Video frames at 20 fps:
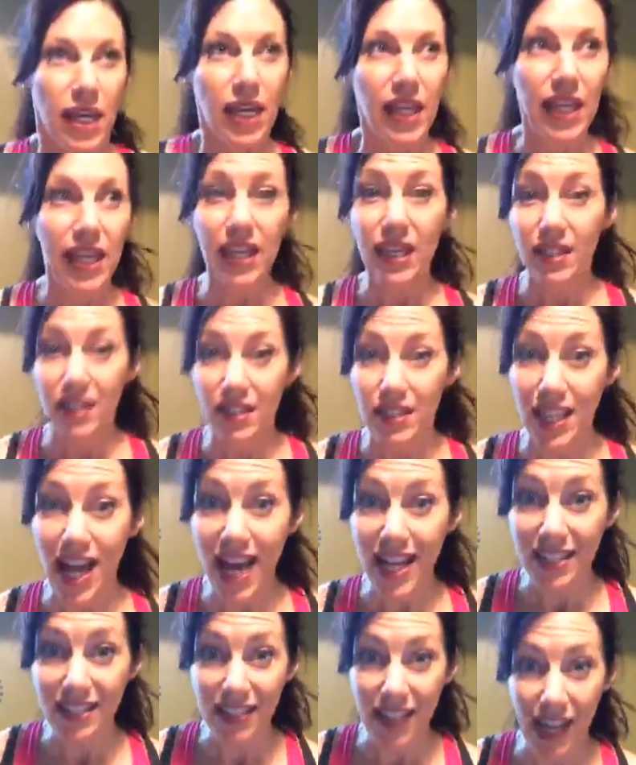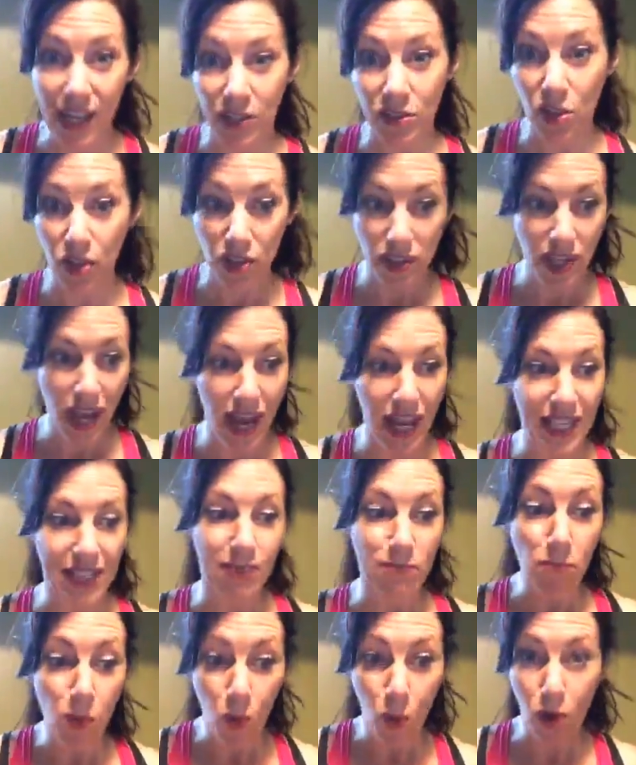eat less, exercise
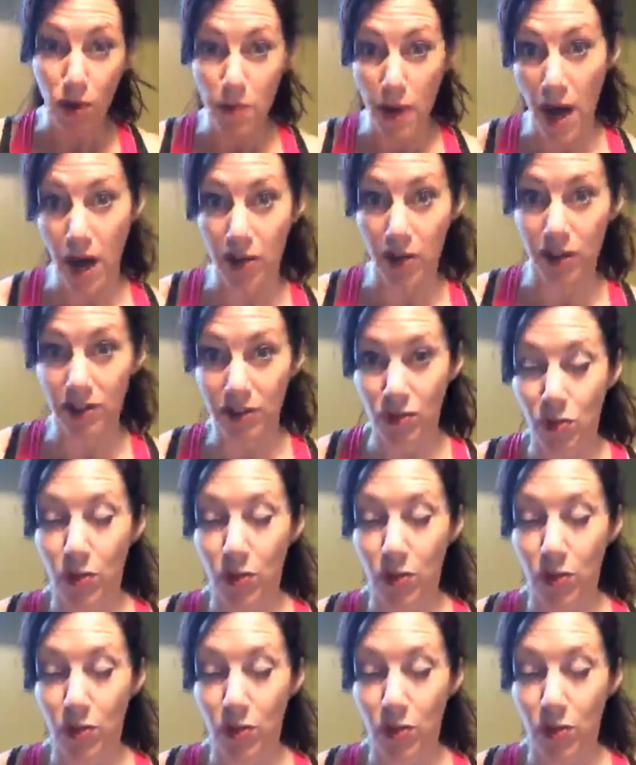more model.